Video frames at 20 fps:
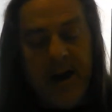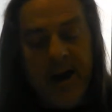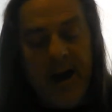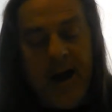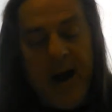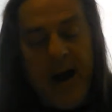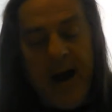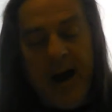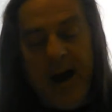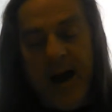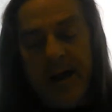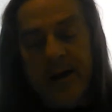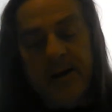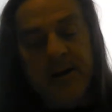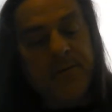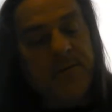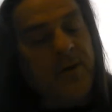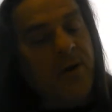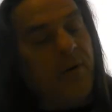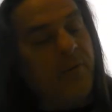I don't even know if
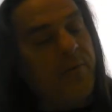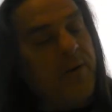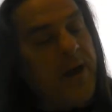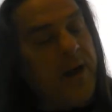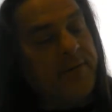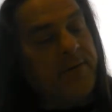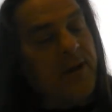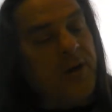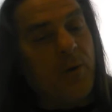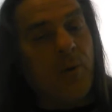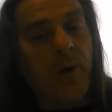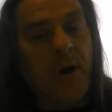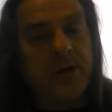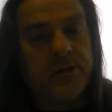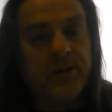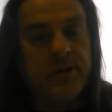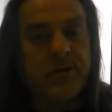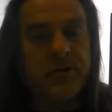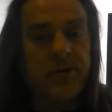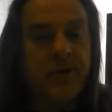we have any questions
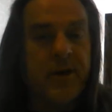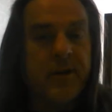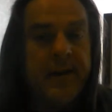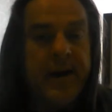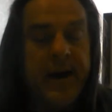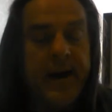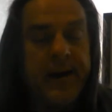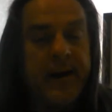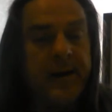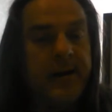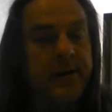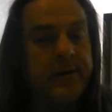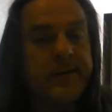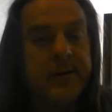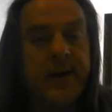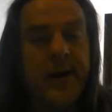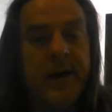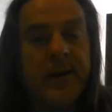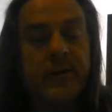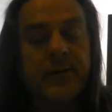on that. I don't
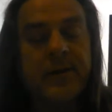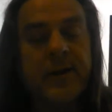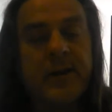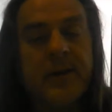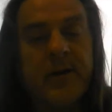think there is.